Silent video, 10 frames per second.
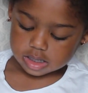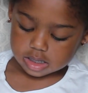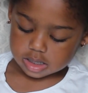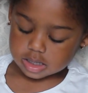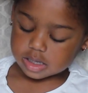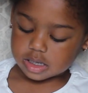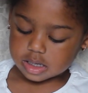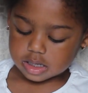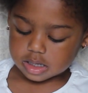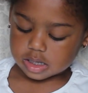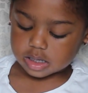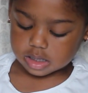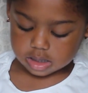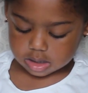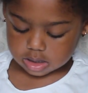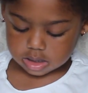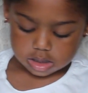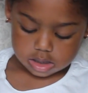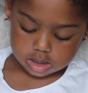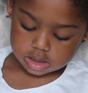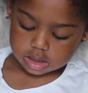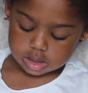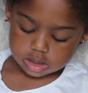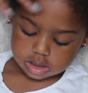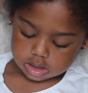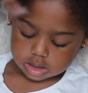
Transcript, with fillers: I find that this combination gives me the most